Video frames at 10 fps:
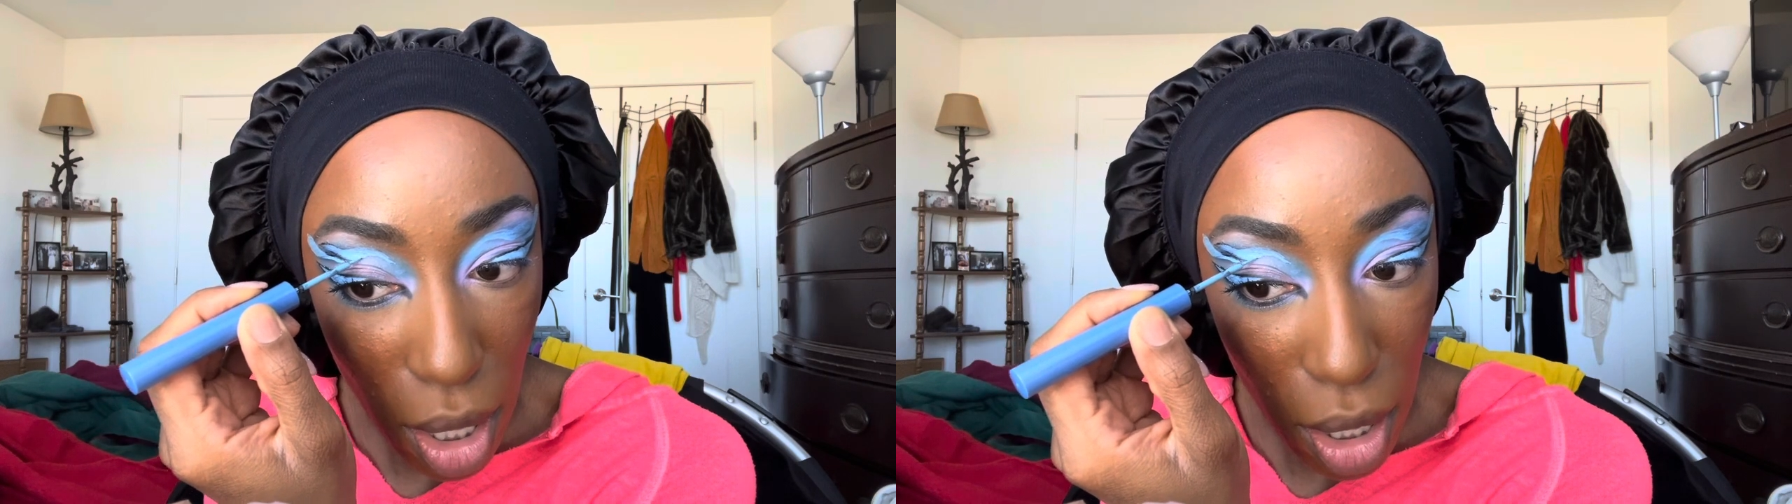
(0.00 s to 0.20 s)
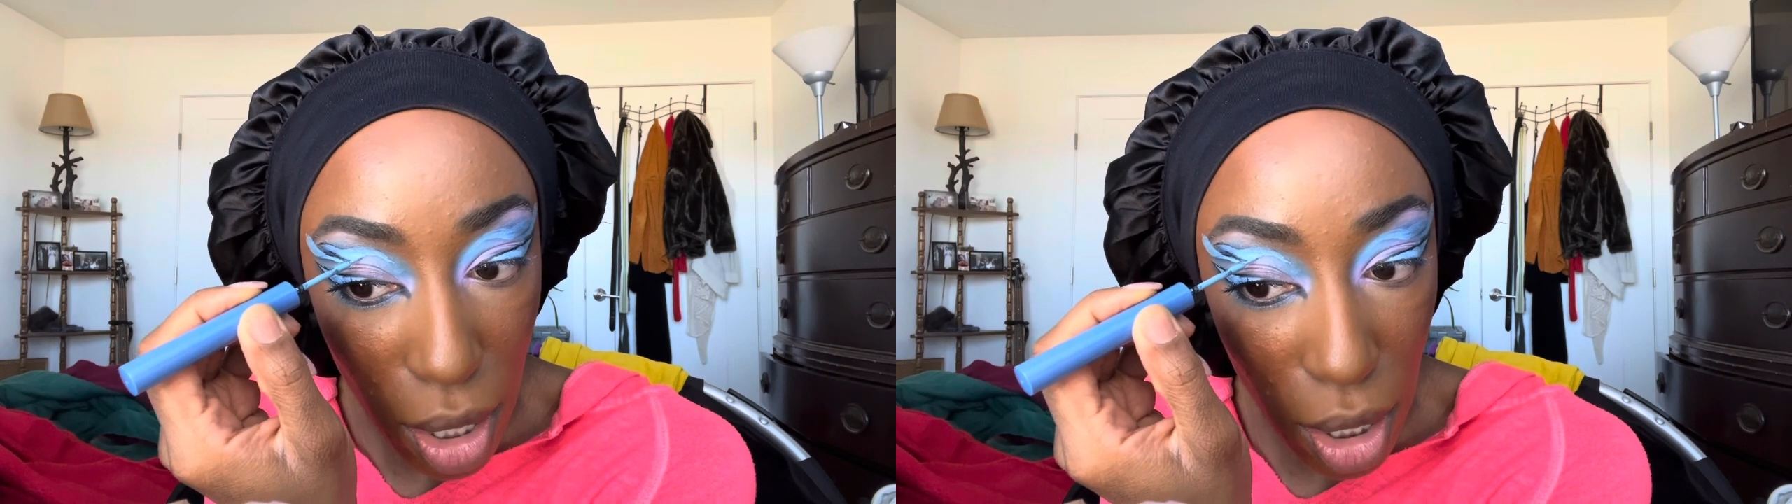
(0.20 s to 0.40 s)

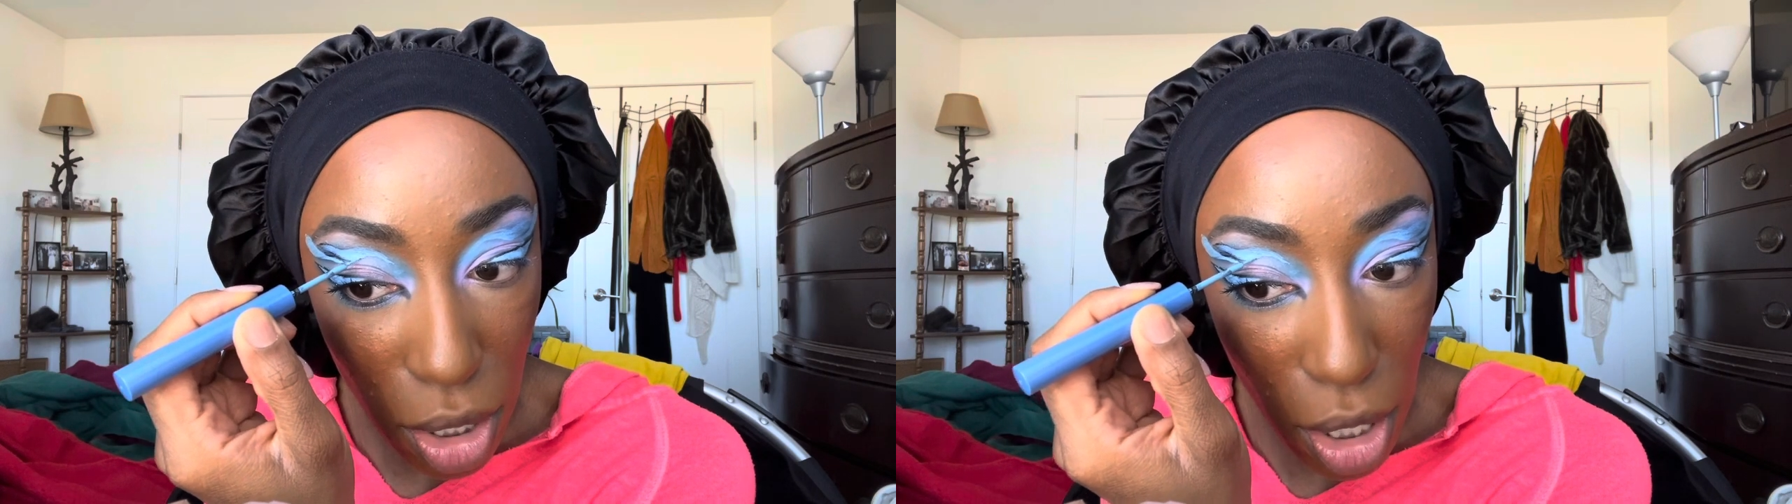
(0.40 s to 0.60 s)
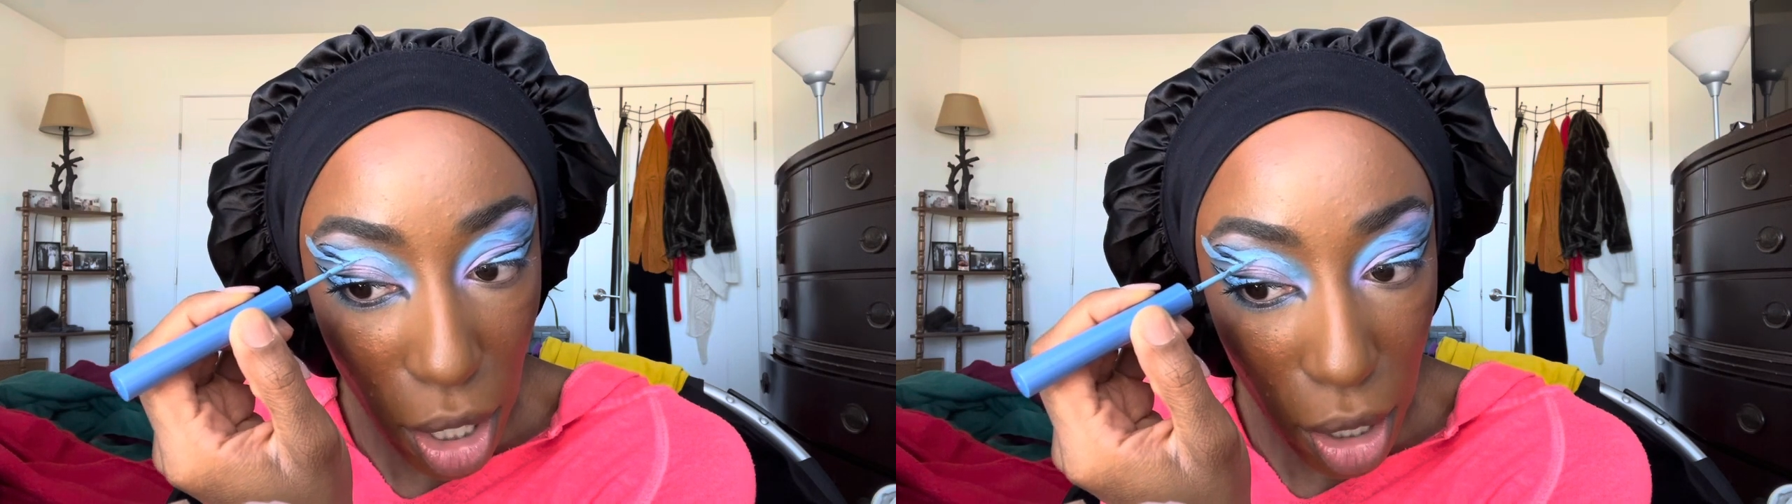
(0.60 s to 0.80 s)
the
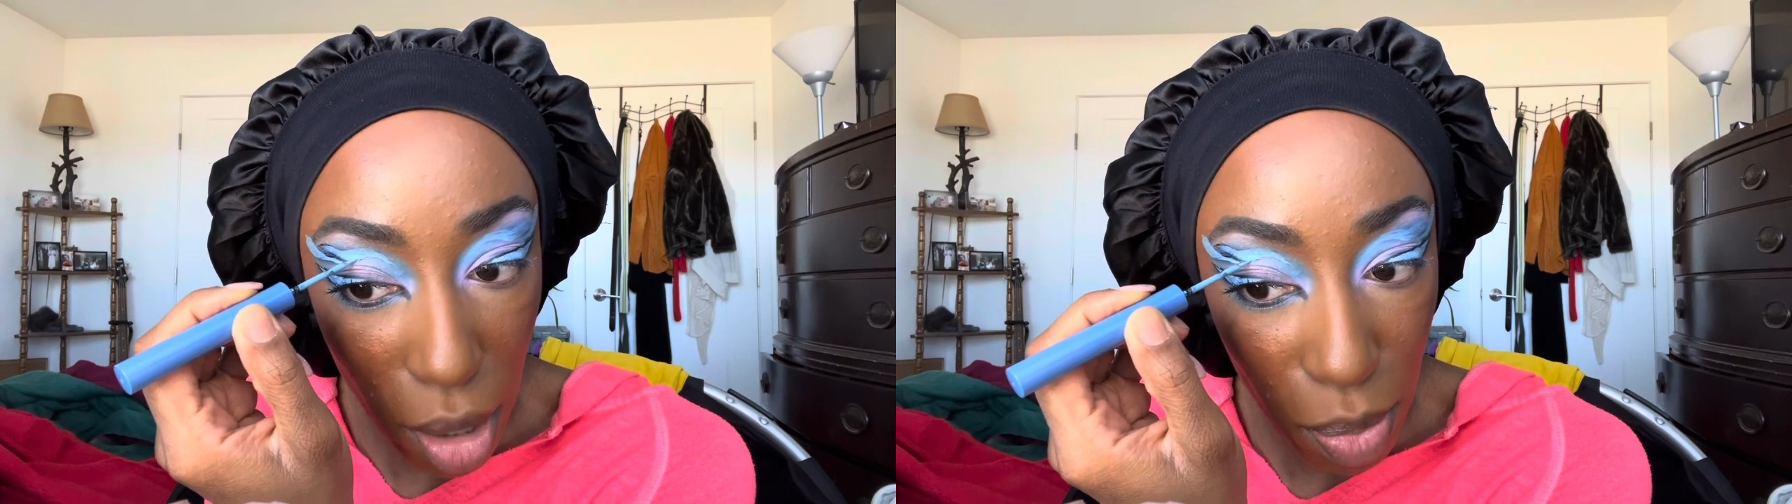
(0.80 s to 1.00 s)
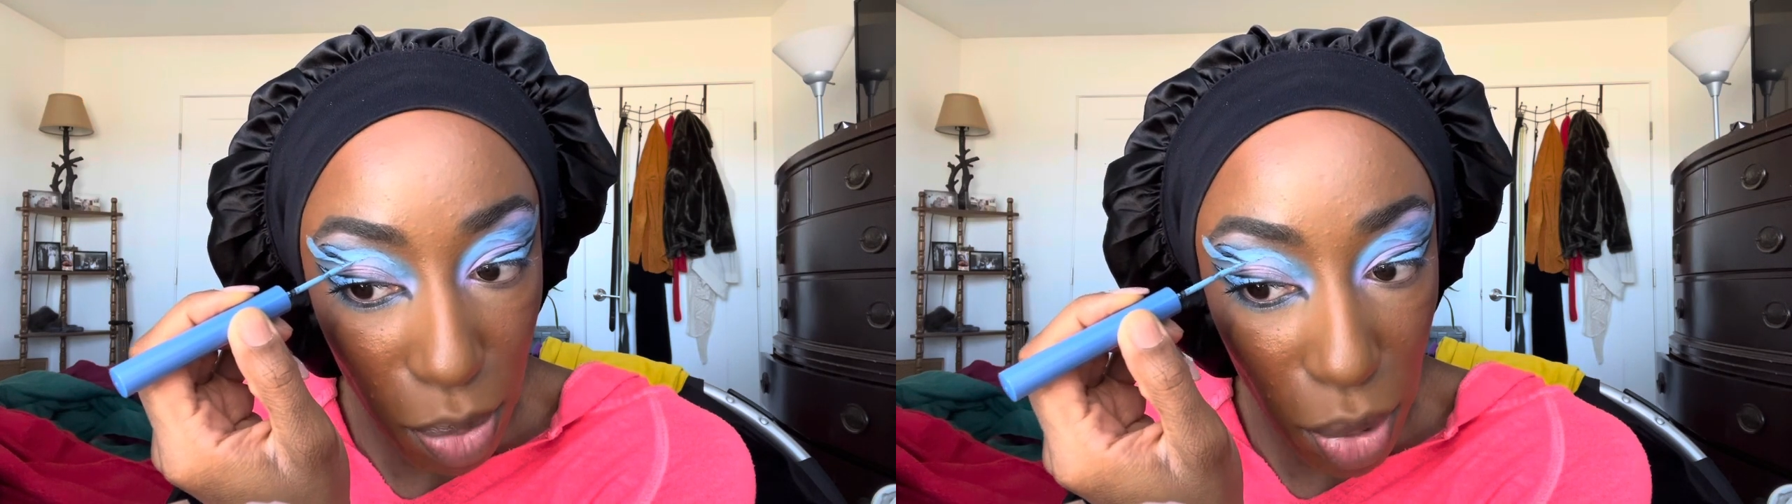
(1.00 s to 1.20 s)
darker
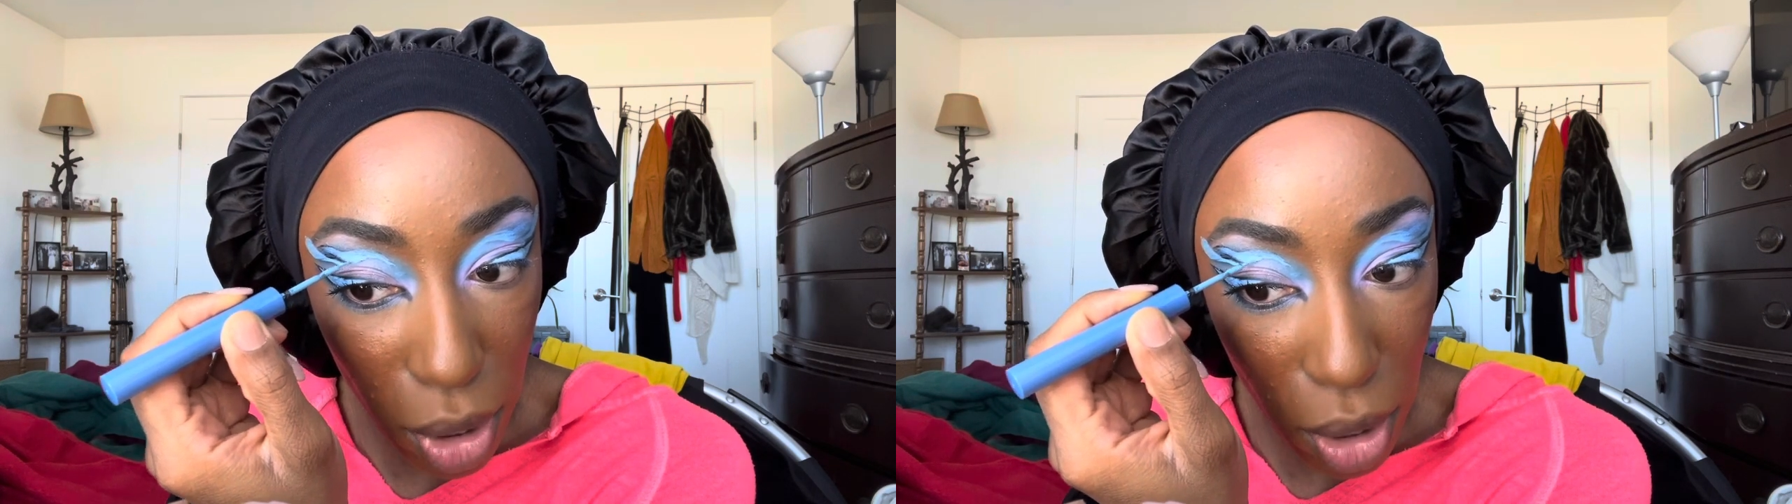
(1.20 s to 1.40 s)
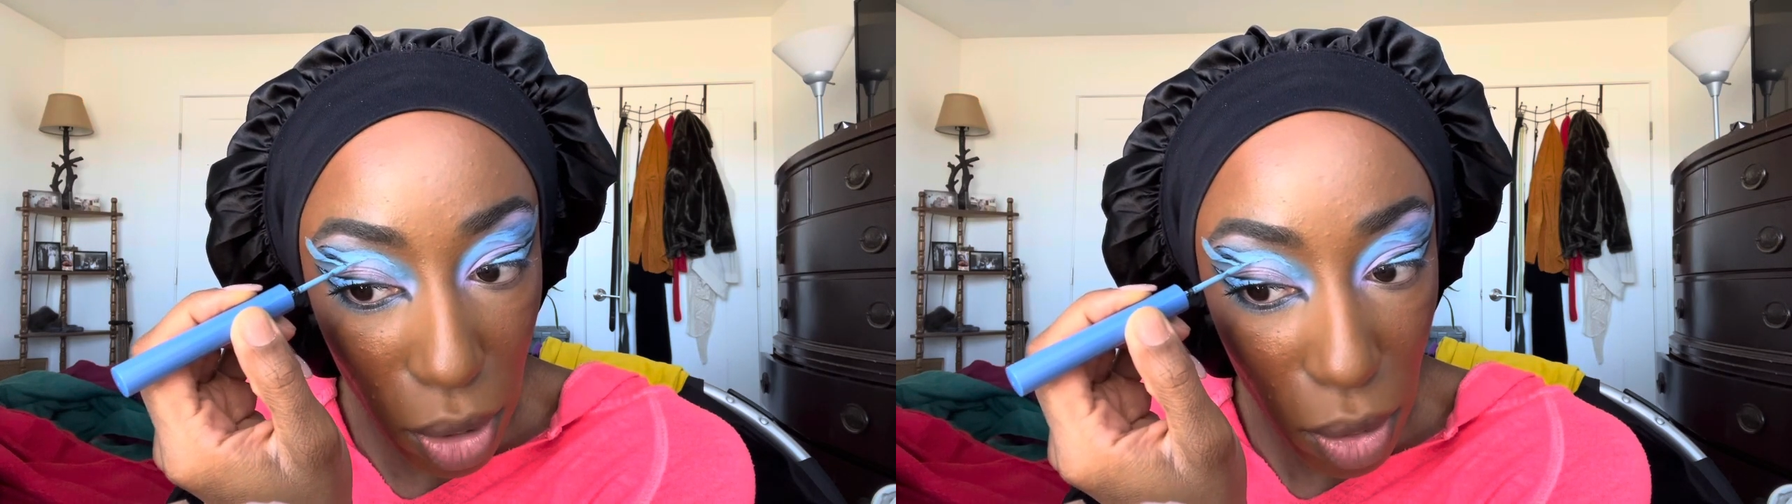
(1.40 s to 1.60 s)

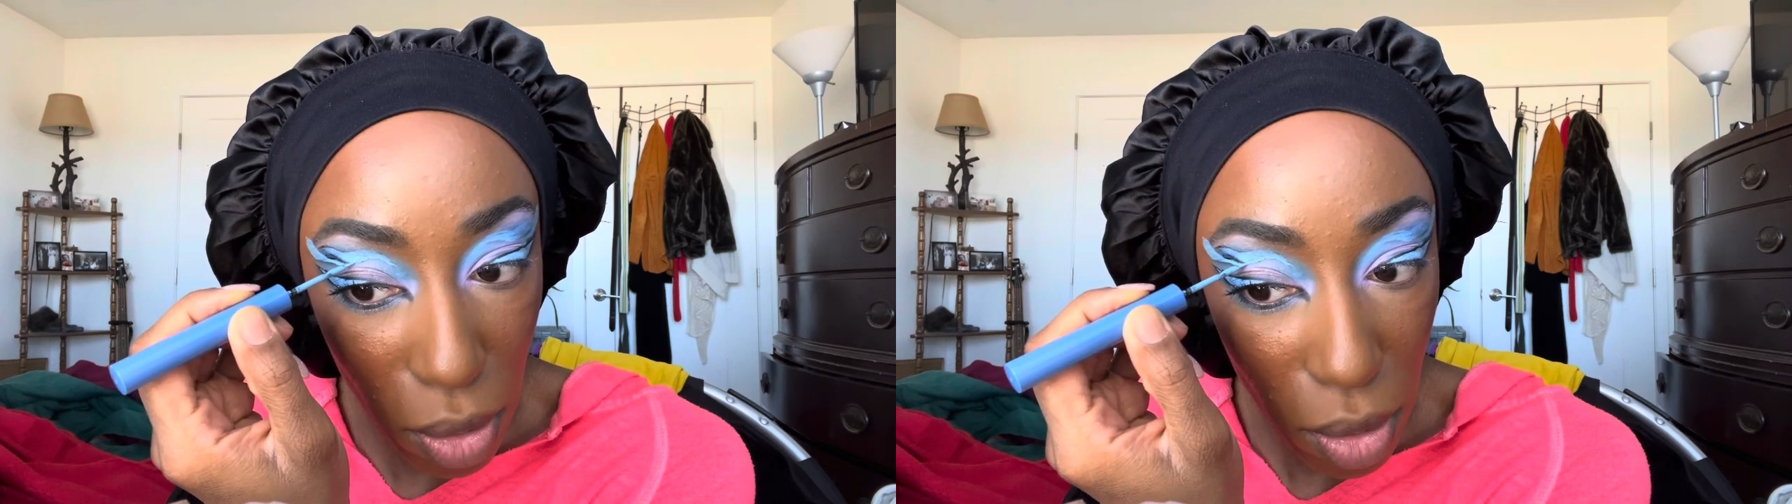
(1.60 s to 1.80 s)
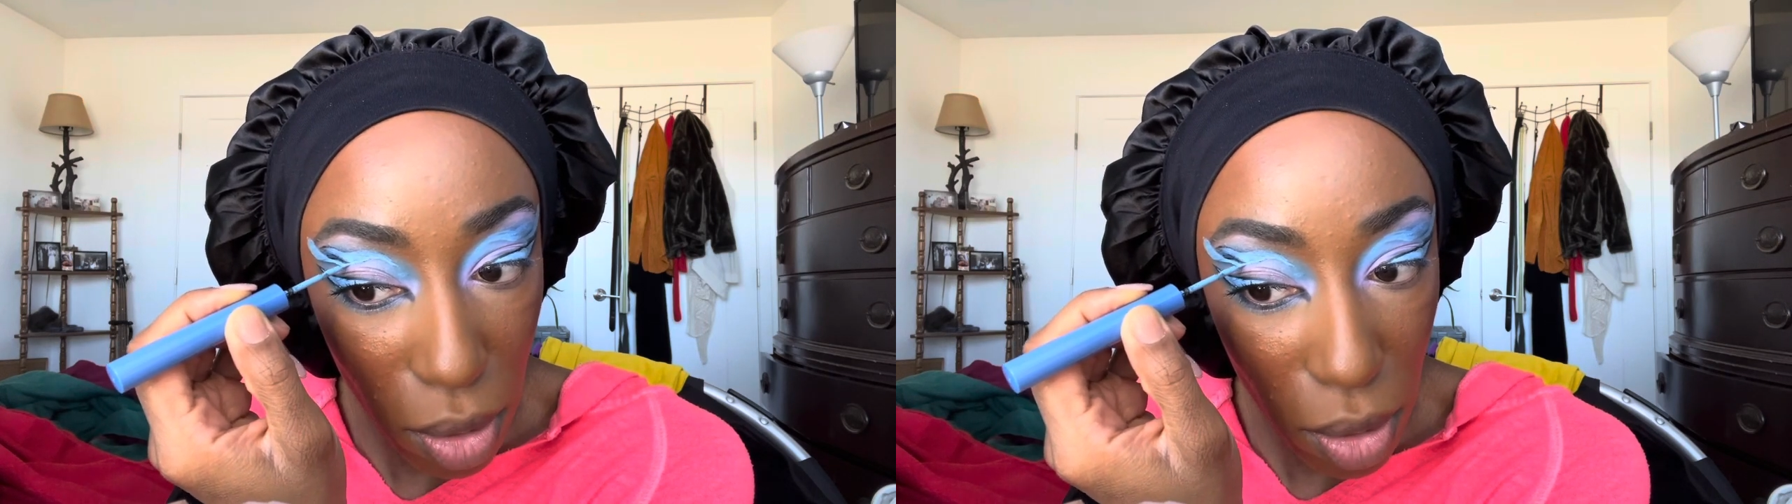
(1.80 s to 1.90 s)
blue